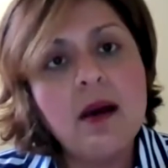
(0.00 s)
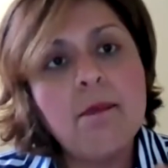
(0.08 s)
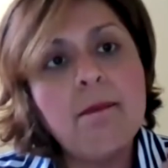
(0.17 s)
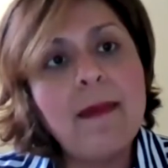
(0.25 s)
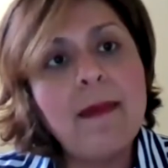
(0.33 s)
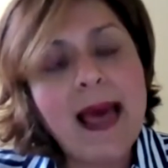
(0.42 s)

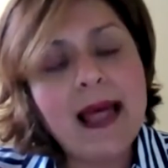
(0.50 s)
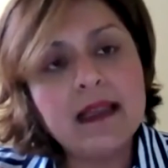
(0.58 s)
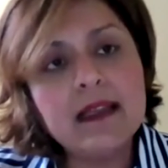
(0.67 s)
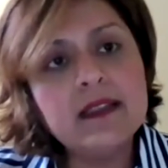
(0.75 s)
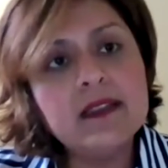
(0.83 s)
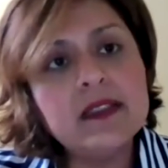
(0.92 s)

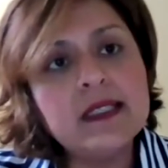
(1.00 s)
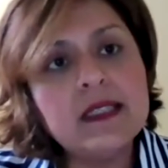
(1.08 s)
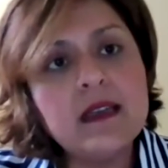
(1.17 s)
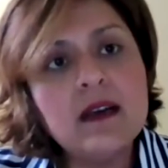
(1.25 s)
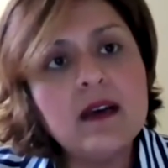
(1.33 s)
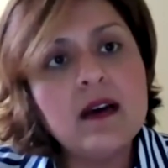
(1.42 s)

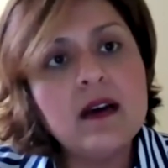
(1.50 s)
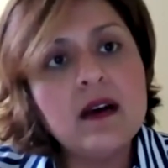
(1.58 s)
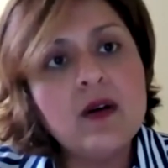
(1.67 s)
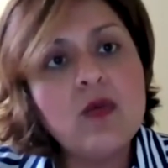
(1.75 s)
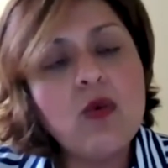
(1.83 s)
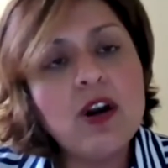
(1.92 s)
balance
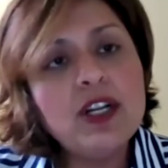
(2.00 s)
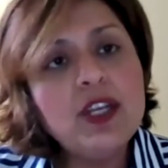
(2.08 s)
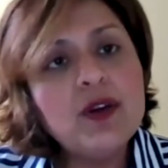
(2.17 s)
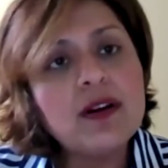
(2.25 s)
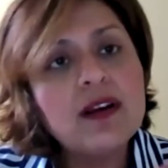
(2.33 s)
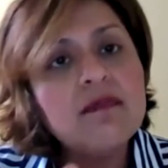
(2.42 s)
what
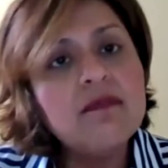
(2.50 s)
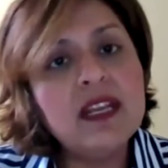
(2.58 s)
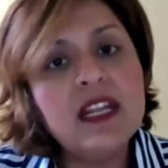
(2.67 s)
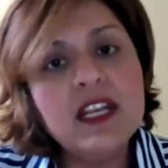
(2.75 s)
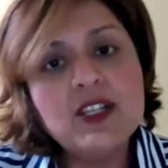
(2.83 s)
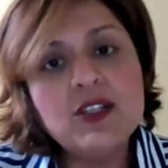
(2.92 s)
you're
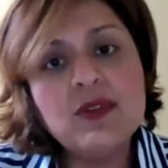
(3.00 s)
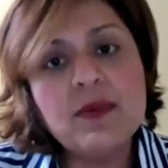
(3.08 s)
committing to,